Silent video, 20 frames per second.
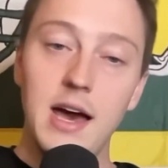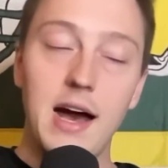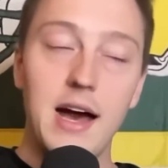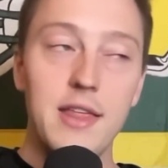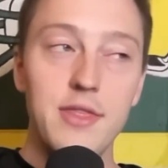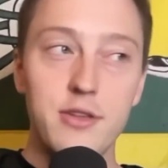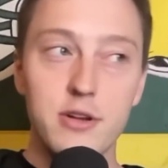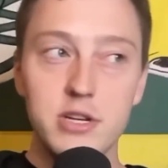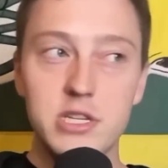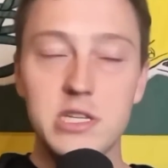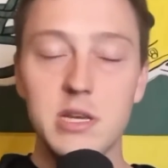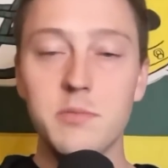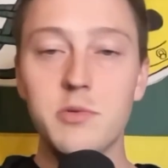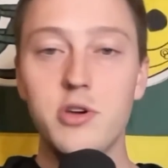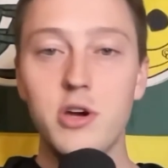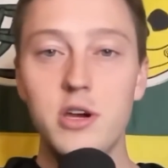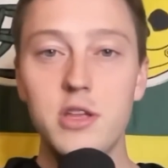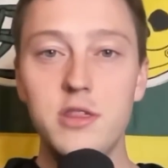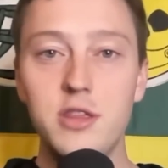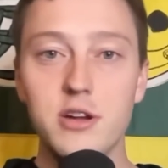there's some
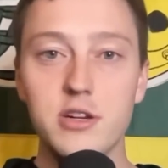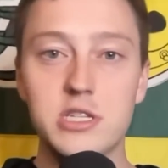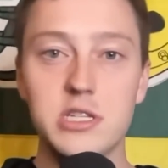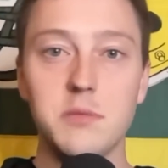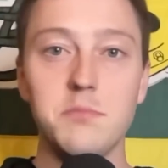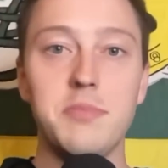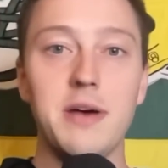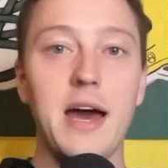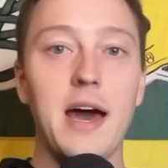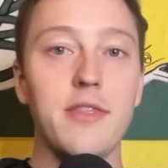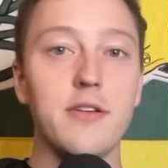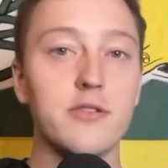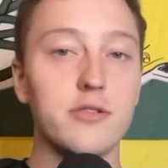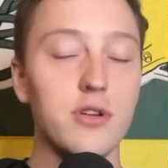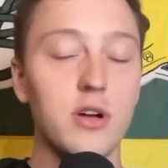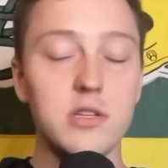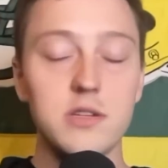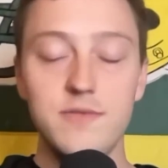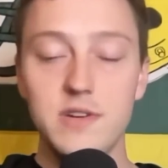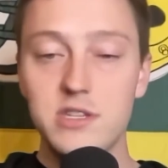good, there's some bad. There's
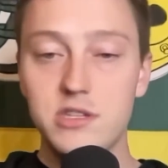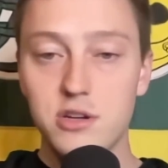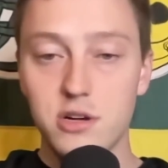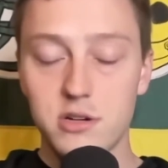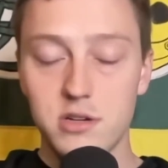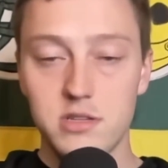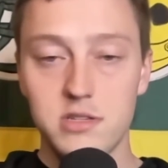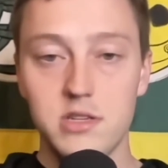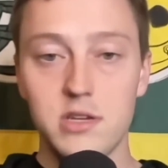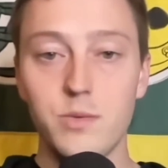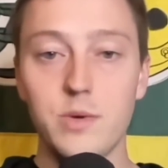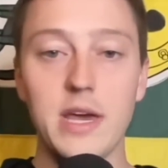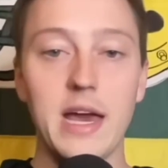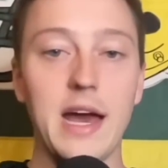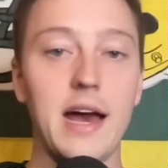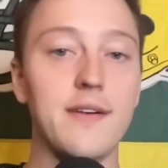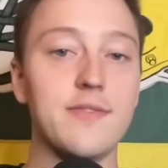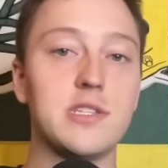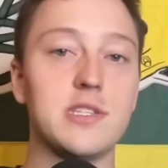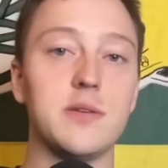lots of uncertainty. We
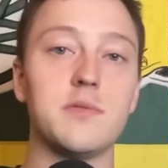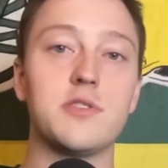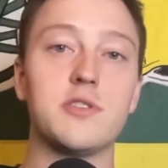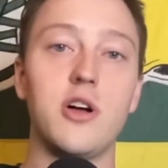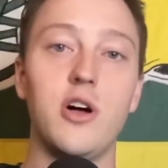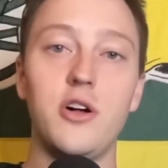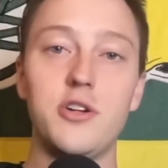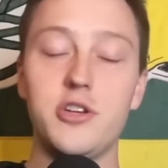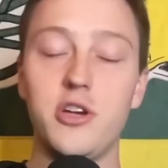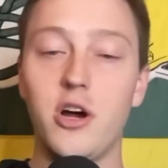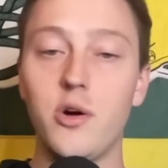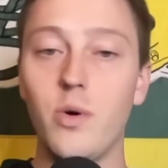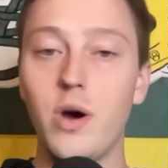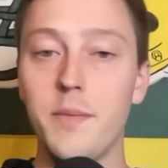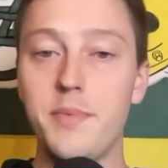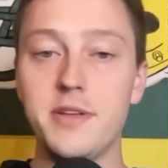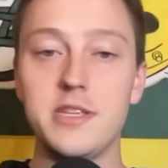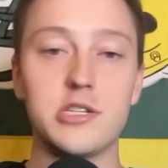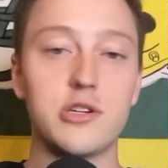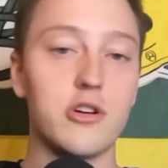have some solid young
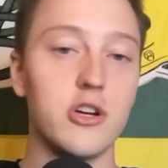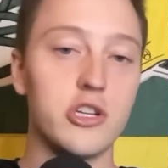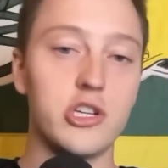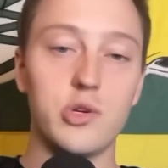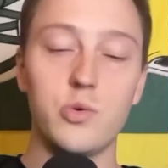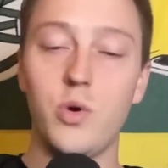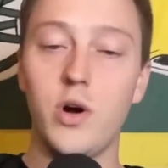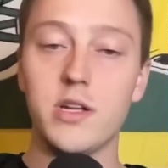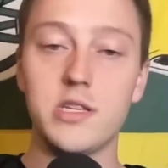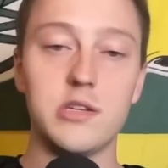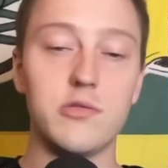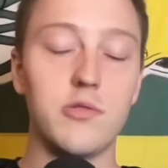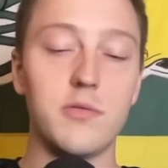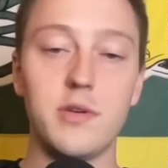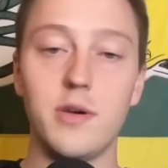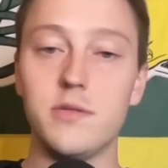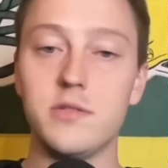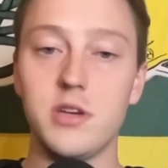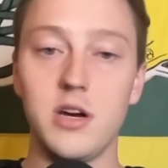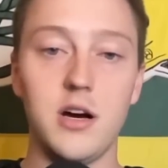weapons, Christian Watson,
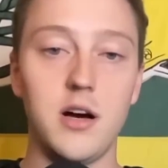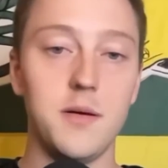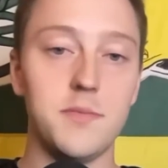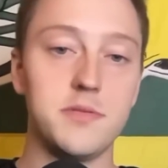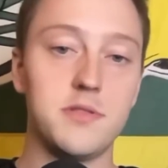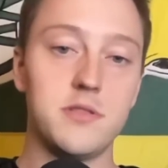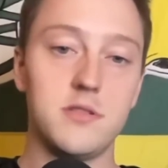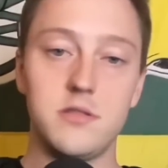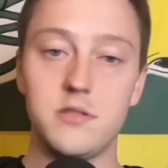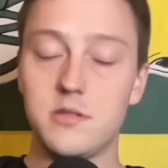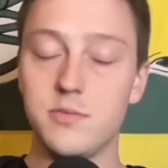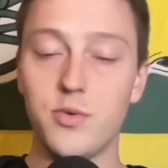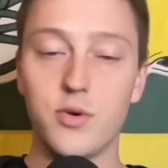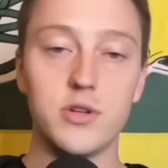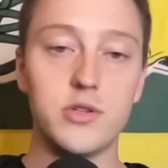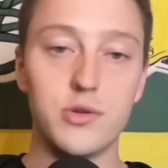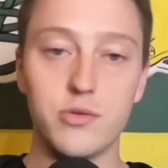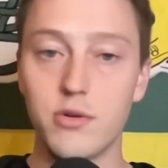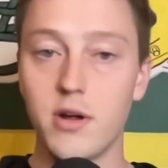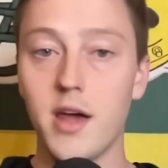Romeo Doubs, Samori
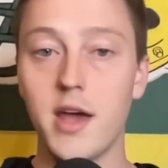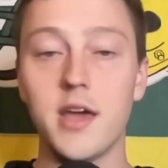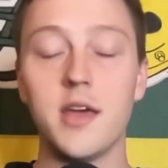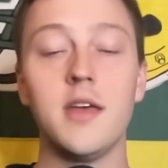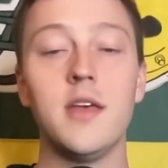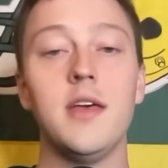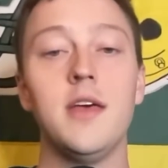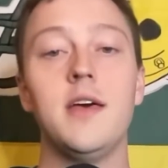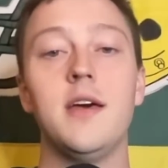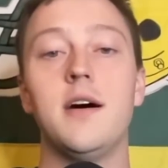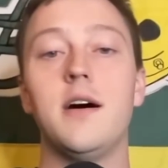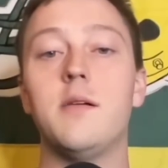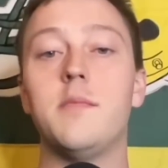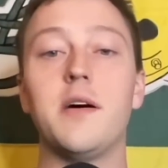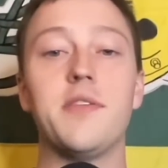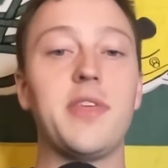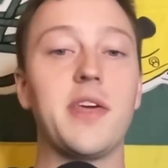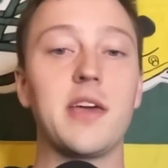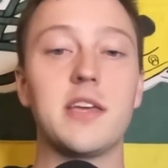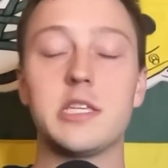Toure. I
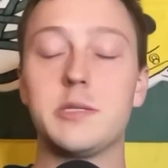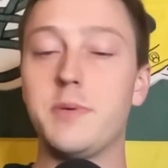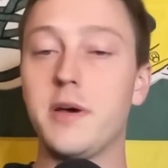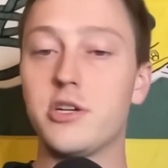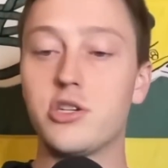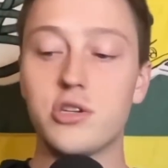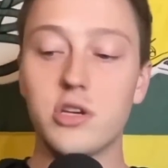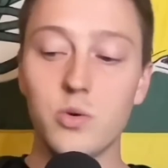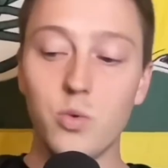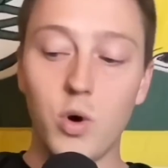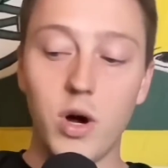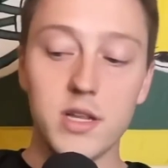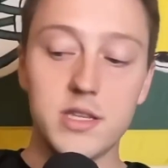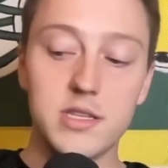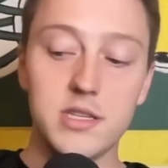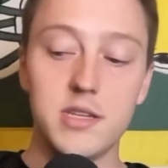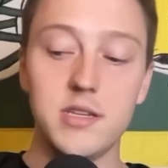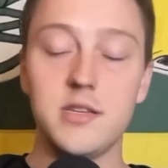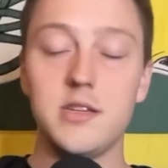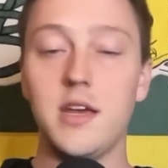think especially
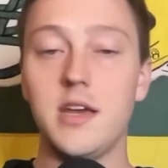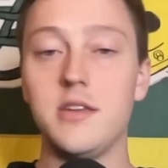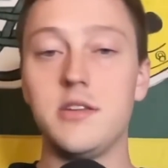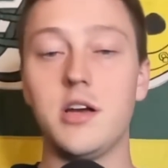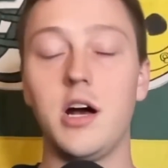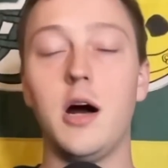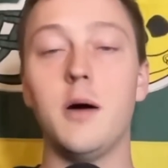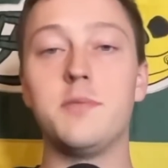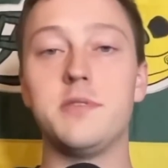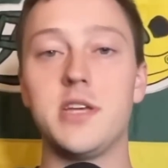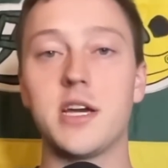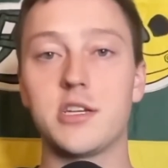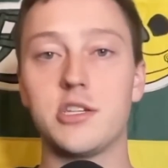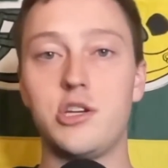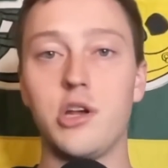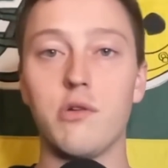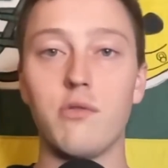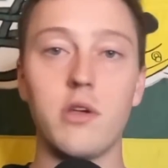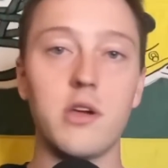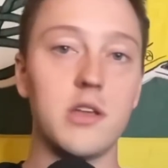Watson and Doubs next
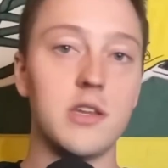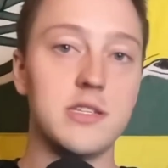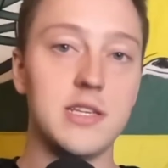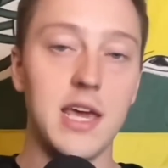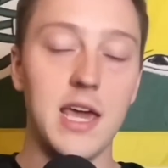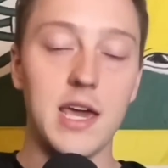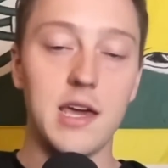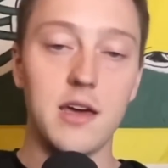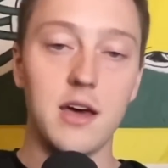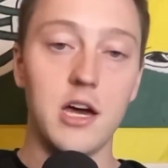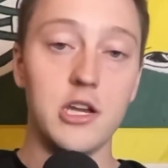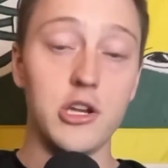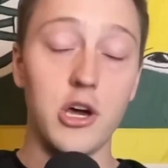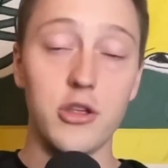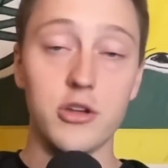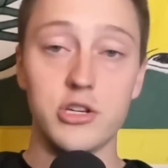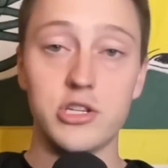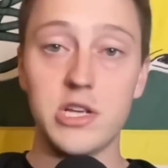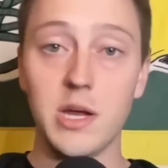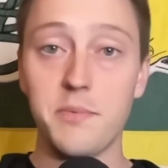year are really going to take
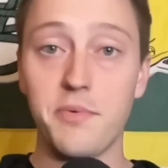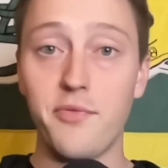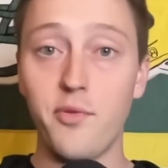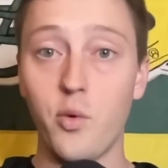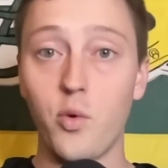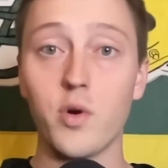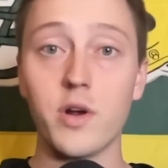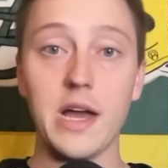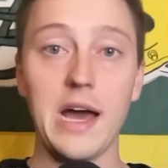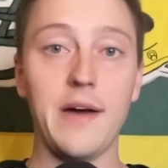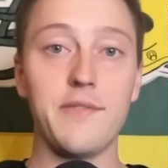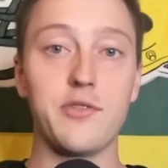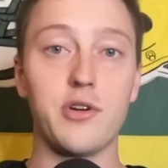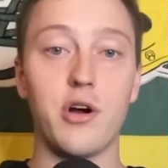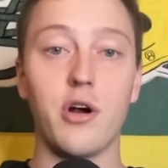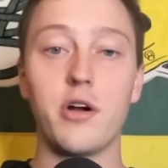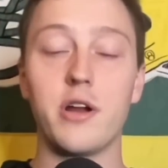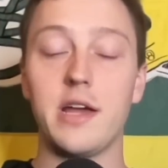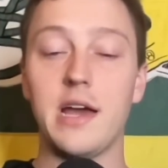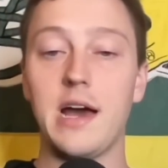another step forward after
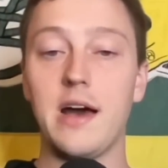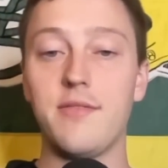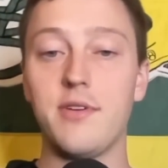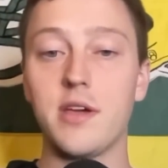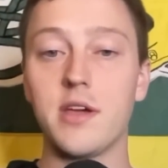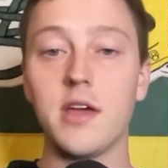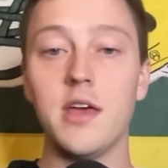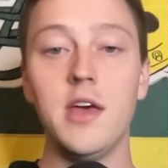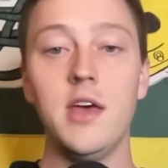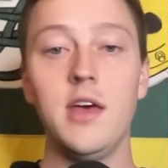already having